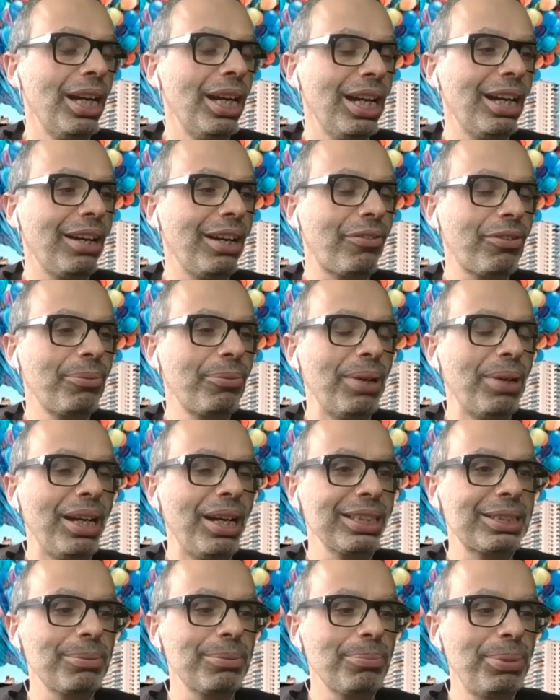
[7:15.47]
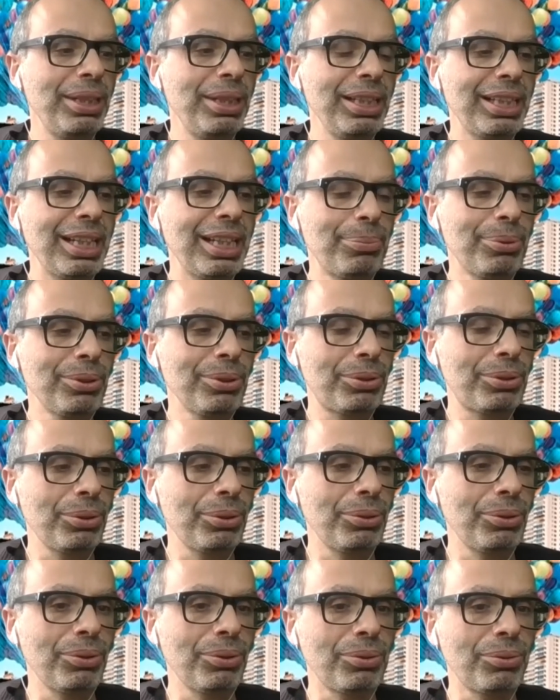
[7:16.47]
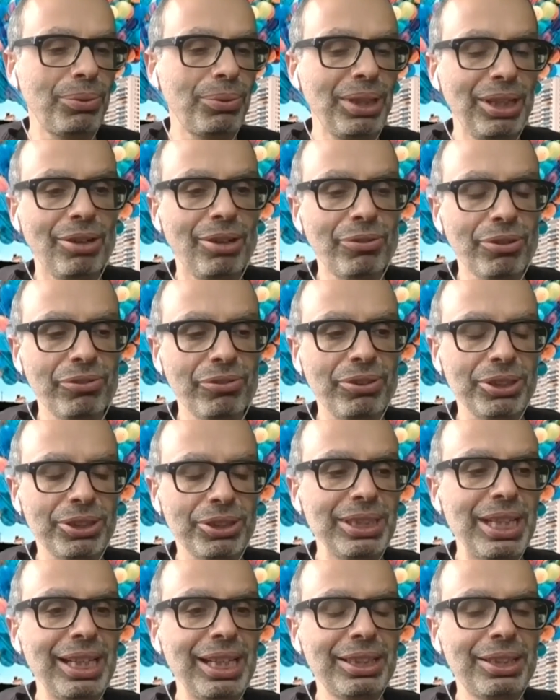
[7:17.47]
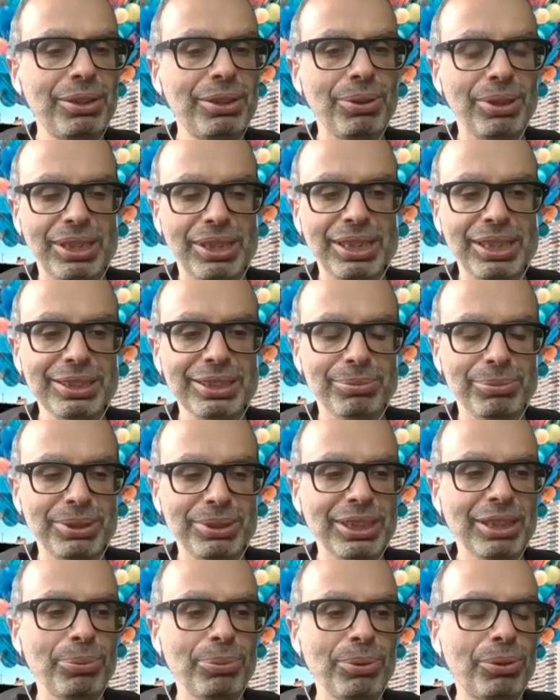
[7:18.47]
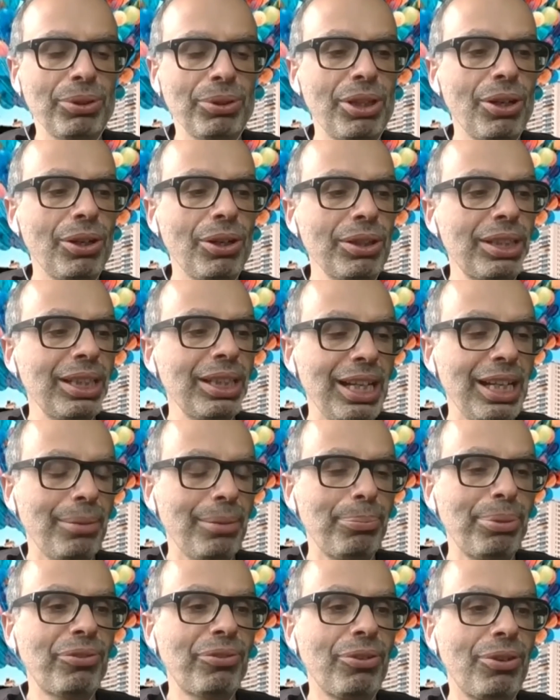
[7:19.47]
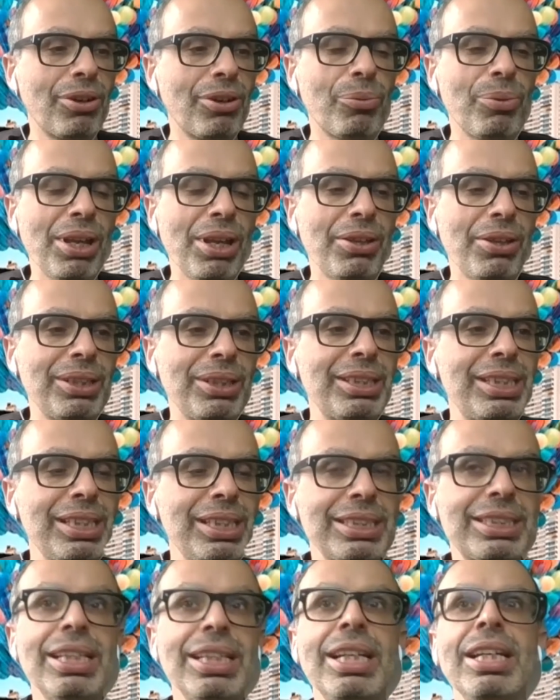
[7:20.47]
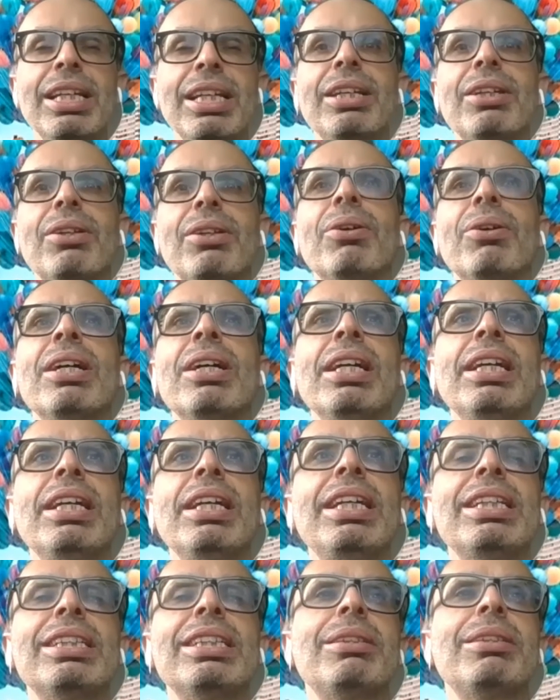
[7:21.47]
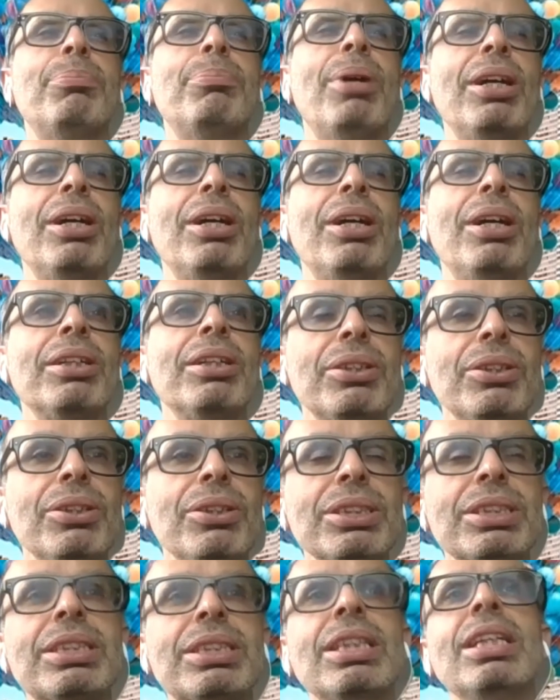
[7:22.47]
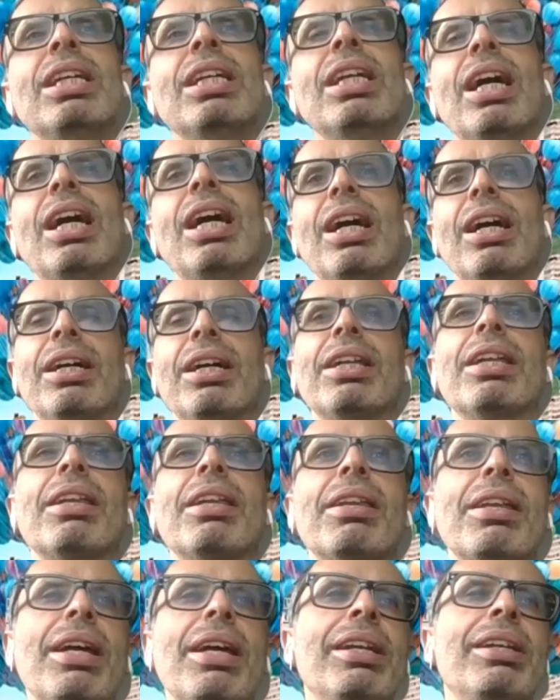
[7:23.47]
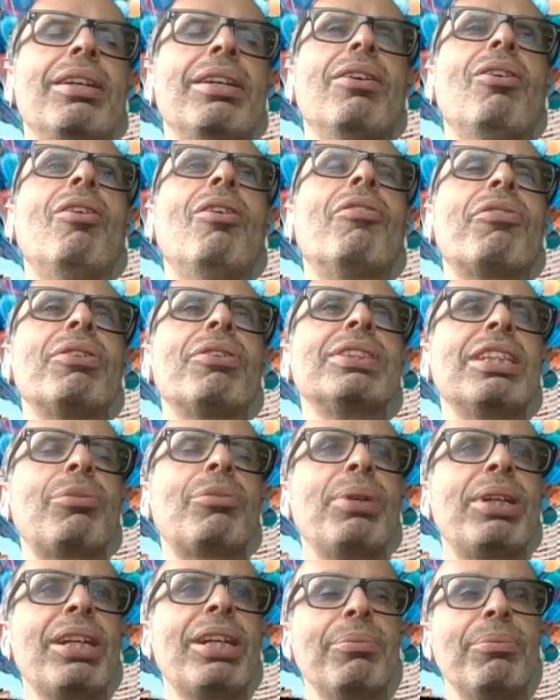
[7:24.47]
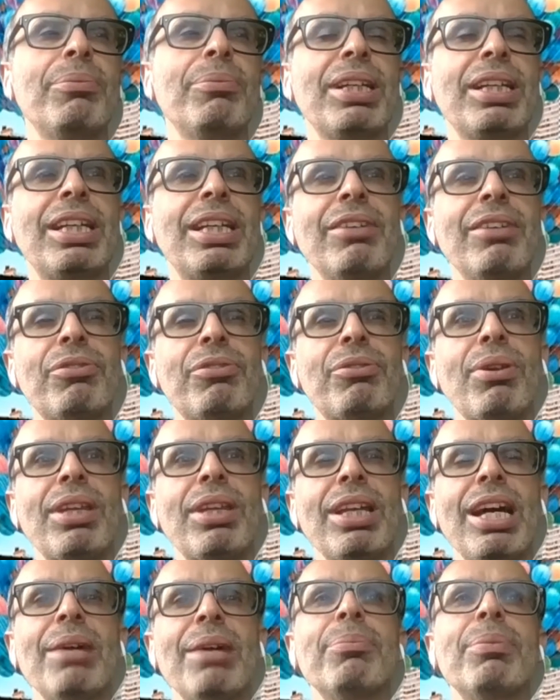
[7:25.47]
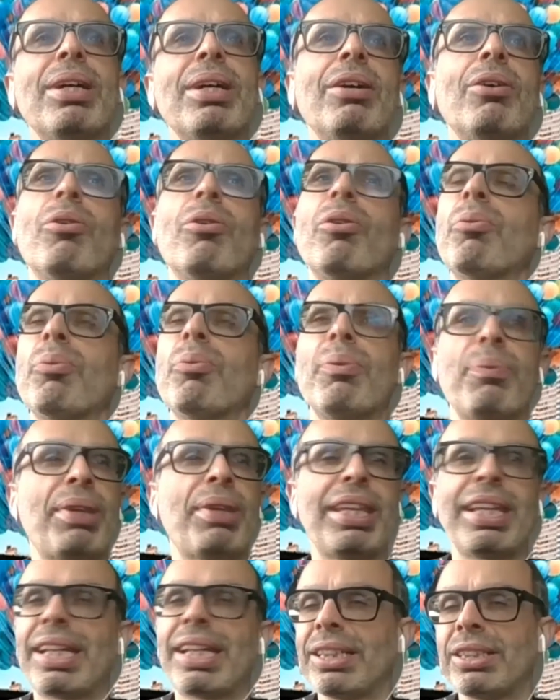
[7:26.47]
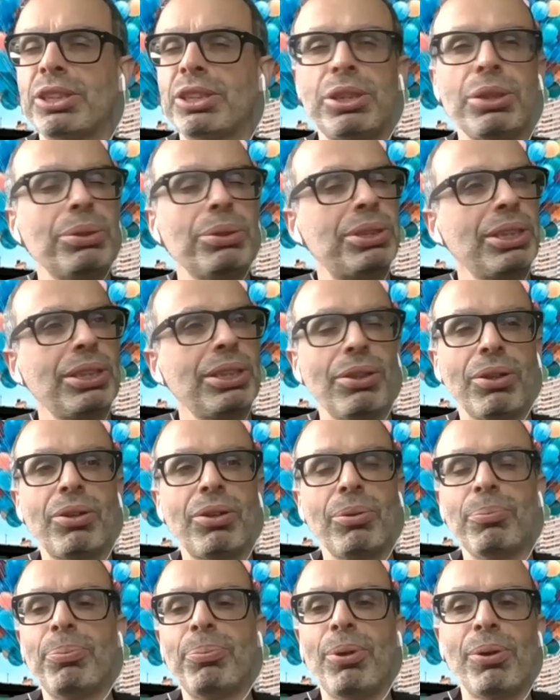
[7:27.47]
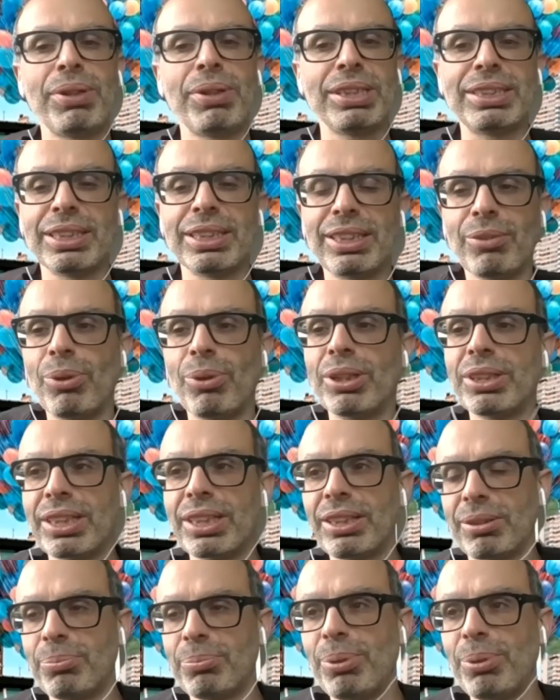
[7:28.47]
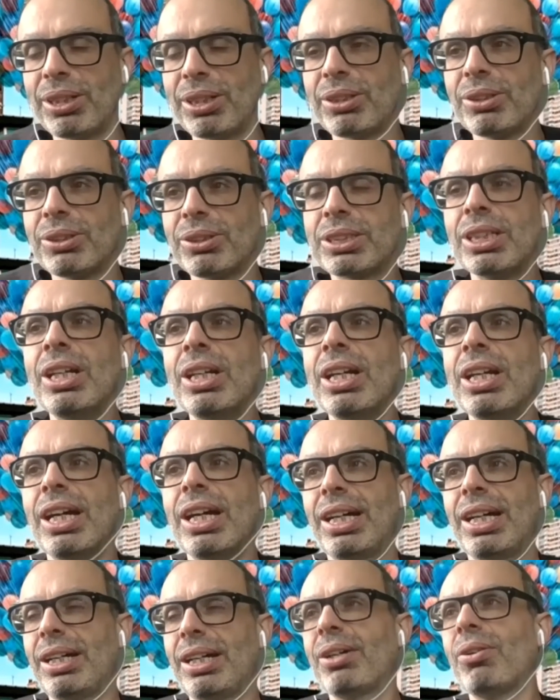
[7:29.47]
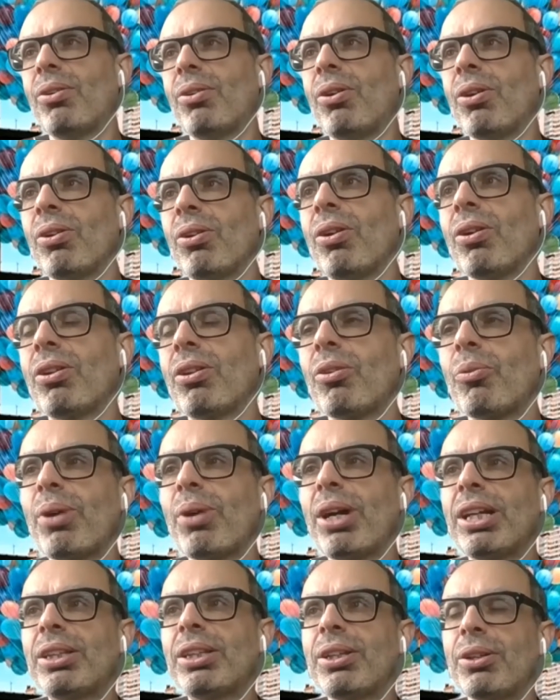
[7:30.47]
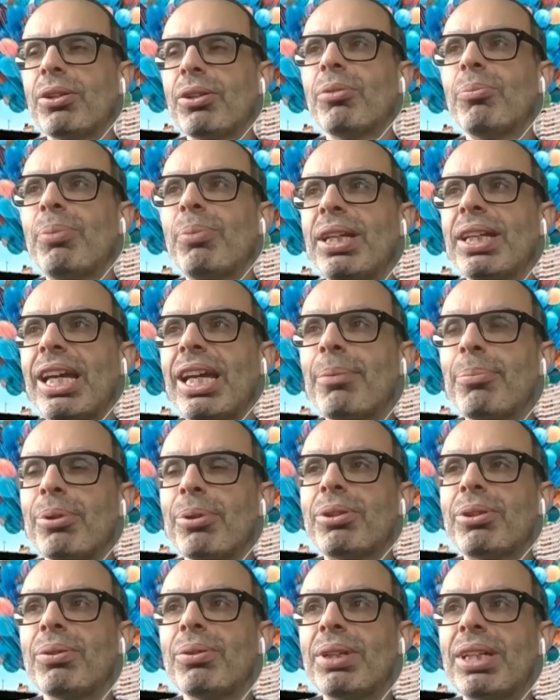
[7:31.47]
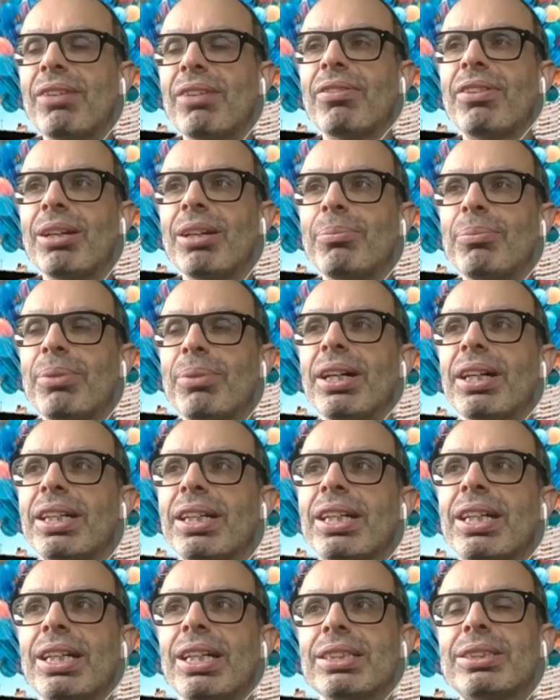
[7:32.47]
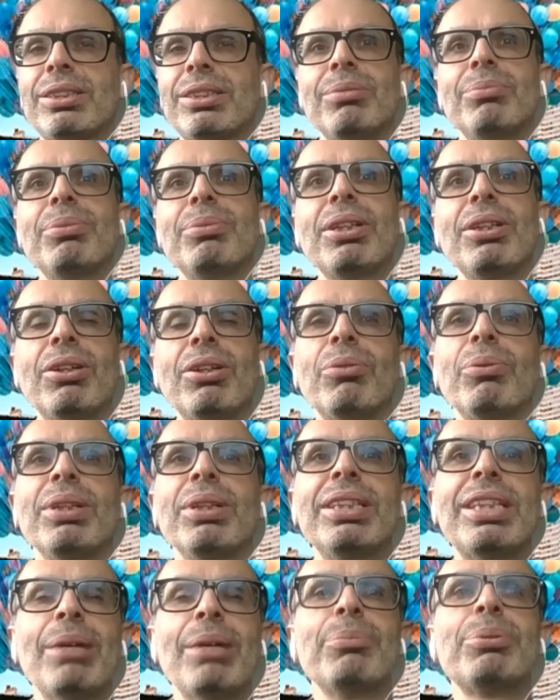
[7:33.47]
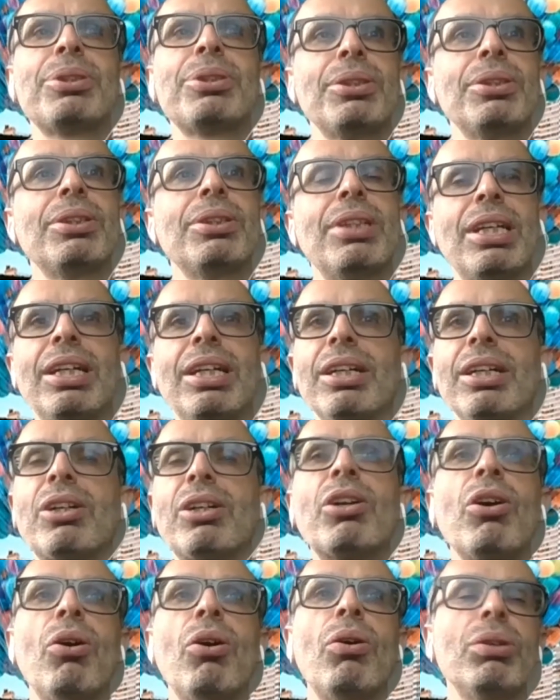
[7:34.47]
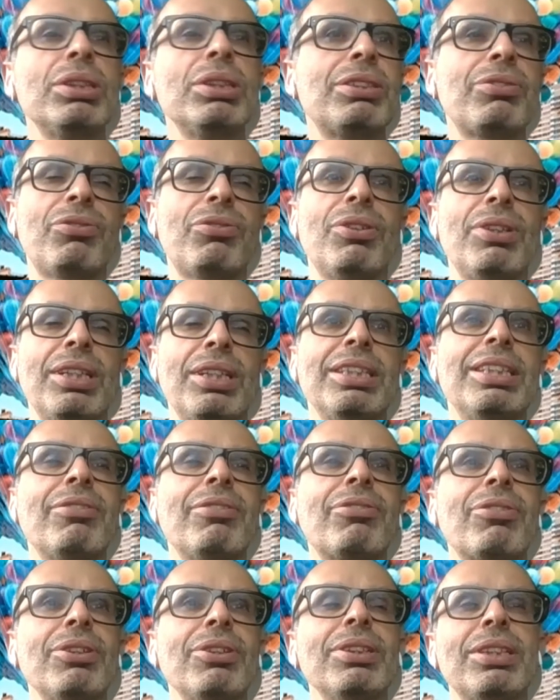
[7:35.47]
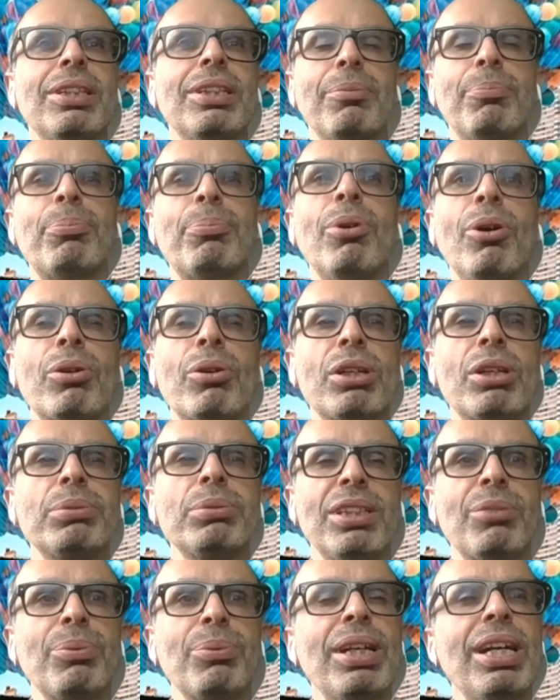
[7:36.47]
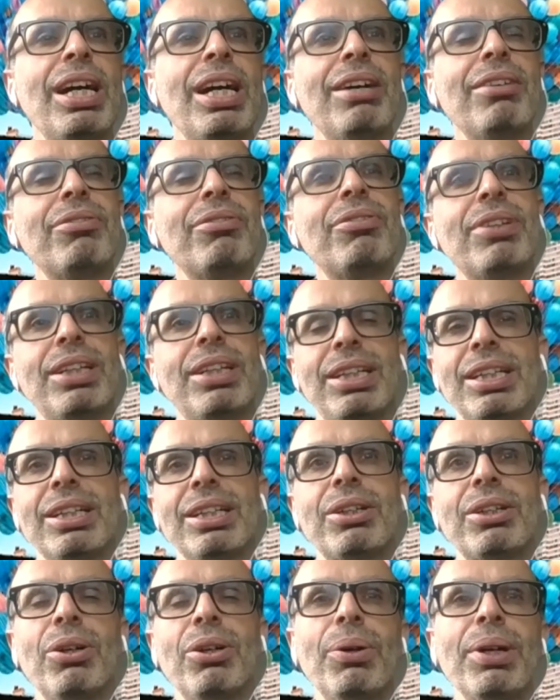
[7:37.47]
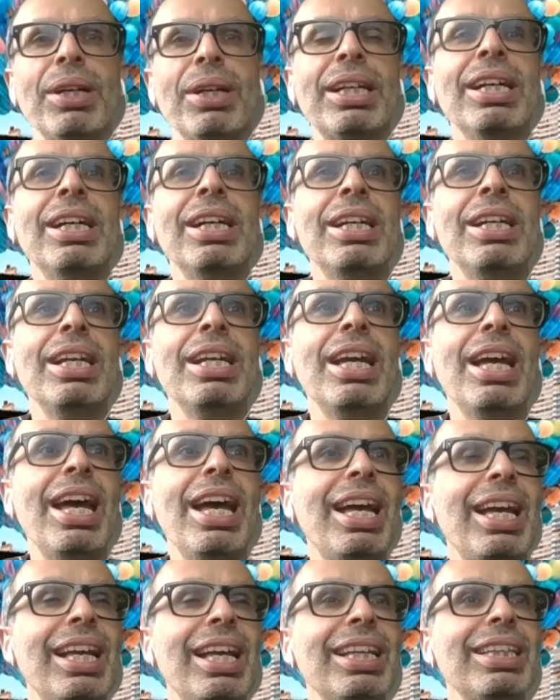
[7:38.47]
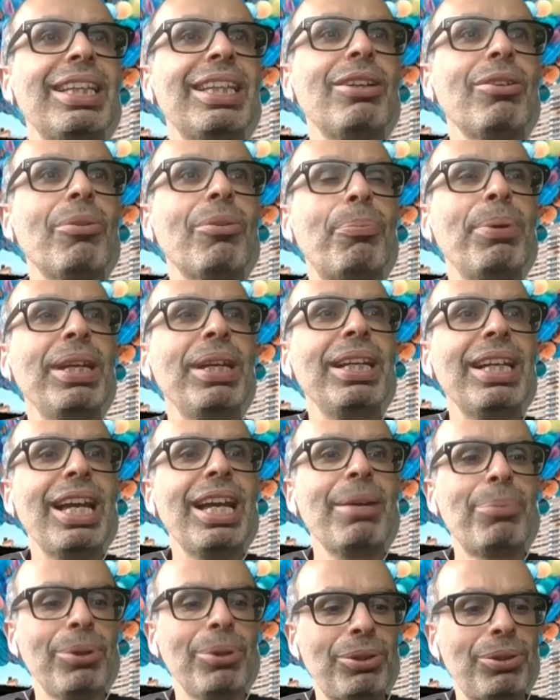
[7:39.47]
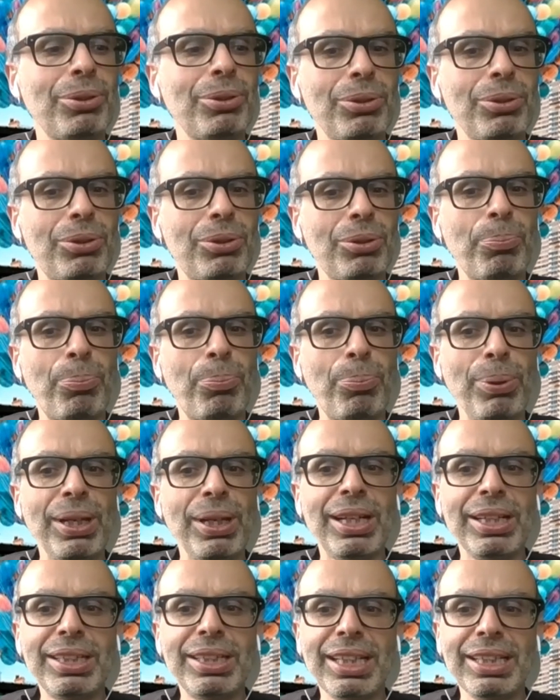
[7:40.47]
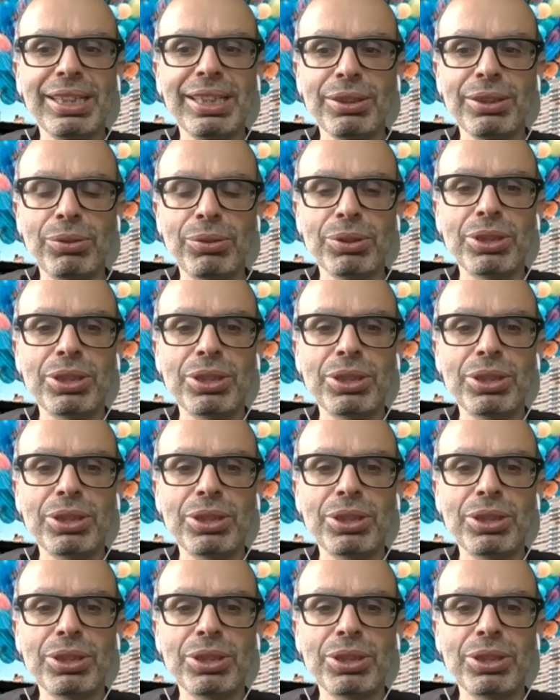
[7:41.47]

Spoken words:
from us being able to really offer functionality to our customers that we could not before, whether it is easy bundles and offers that we can give to them, or they can choose components that they want in their bundles, all the way to being able to give them custom redemption codes for different programs that we have going, and being able to plug it into